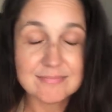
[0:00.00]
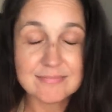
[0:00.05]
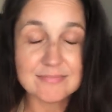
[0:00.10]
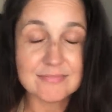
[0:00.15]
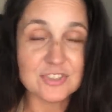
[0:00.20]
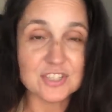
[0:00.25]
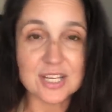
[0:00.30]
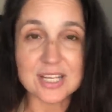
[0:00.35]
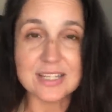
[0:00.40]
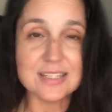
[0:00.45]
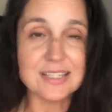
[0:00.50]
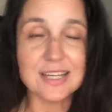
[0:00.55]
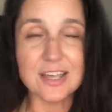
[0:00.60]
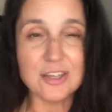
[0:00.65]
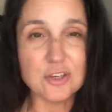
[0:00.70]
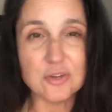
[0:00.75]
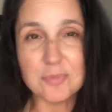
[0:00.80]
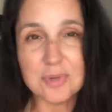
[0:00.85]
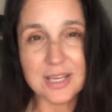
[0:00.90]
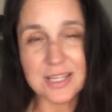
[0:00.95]
which I can
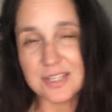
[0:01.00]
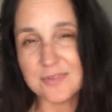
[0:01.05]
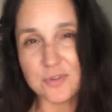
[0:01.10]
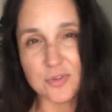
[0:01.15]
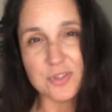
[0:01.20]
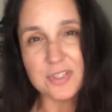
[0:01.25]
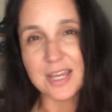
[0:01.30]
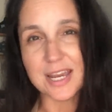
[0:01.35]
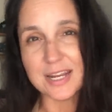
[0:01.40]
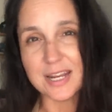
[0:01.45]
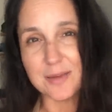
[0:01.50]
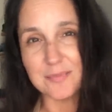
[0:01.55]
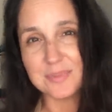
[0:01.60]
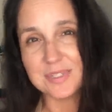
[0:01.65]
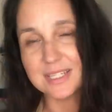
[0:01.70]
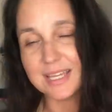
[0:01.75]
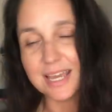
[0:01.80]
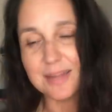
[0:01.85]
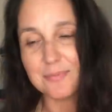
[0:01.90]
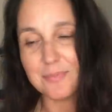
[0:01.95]
tell you because if you sign up
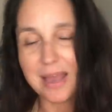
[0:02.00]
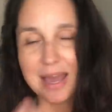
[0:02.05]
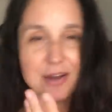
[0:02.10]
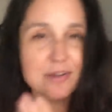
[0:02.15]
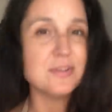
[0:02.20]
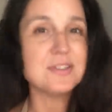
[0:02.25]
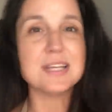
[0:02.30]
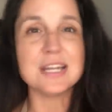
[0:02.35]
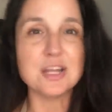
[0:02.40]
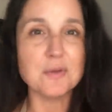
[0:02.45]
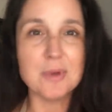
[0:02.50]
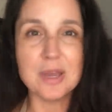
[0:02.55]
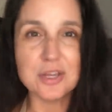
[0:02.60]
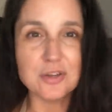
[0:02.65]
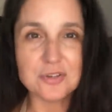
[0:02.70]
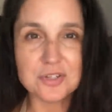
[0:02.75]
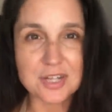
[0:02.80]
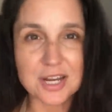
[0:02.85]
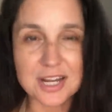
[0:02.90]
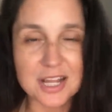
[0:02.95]
to get patterns anyway,
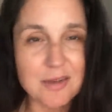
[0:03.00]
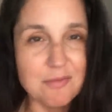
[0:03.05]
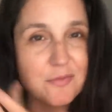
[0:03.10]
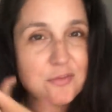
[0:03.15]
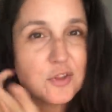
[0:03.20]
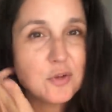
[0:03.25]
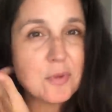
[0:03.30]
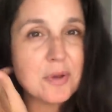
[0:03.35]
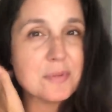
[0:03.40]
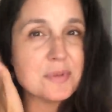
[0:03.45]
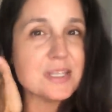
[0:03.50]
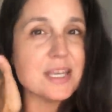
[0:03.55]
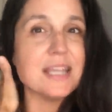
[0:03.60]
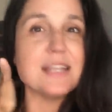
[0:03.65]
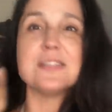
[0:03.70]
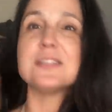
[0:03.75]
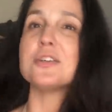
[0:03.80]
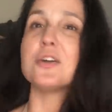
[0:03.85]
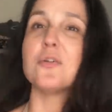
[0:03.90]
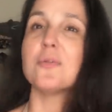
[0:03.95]
you're signing up for their
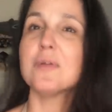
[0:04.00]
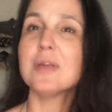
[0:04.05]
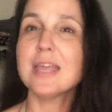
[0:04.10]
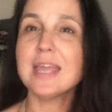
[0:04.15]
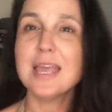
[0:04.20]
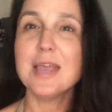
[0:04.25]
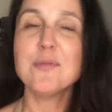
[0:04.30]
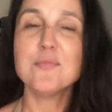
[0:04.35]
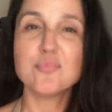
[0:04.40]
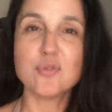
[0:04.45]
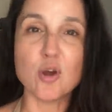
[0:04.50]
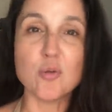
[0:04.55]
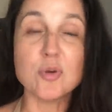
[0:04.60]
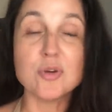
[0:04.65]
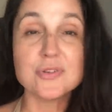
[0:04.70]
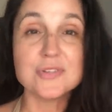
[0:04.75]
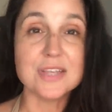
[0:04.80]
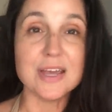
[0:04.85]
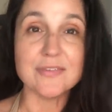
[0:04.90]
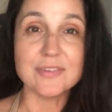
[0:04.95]
website. So
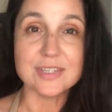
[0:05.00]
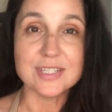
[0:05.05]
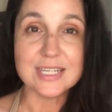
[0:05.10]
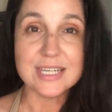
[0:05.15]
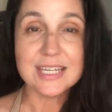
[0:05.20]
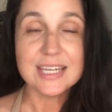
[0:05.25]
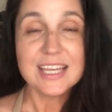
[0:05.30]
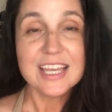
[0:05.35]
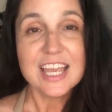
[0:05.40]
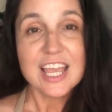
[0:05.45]
promo70.